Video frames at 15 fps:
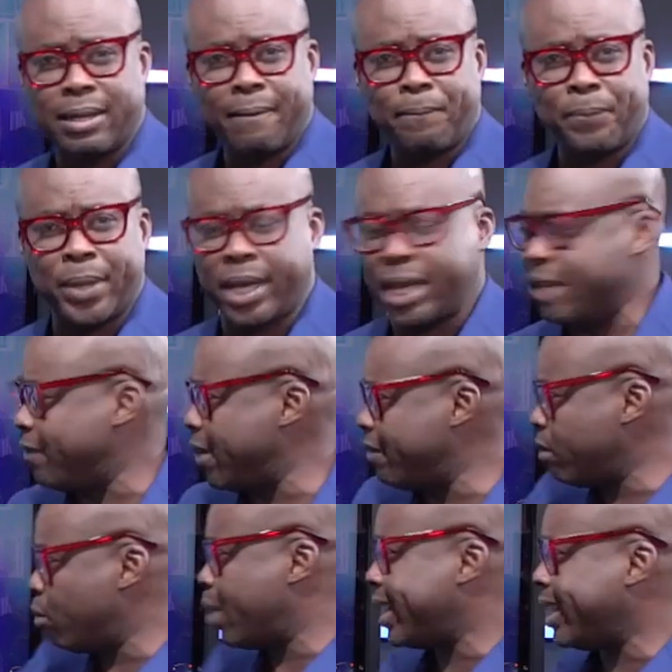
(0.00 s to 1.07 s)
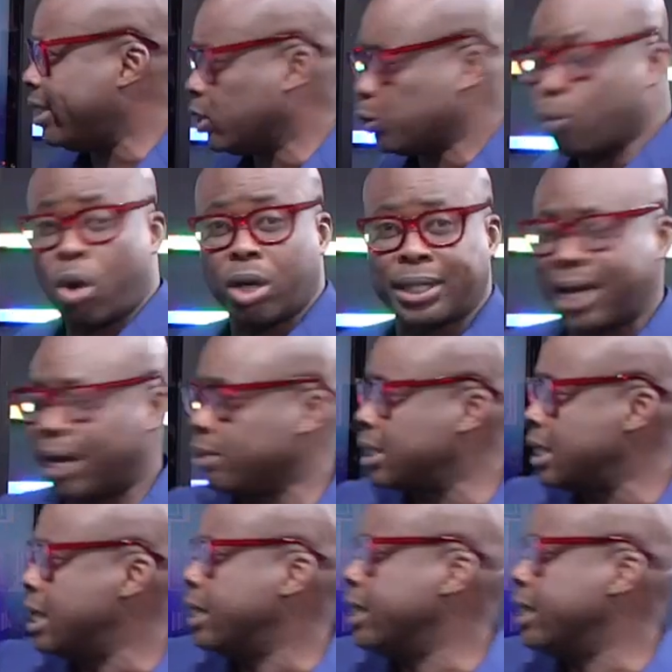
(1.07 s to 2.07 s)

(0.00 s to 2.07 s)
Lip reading: if everyone else walked out, they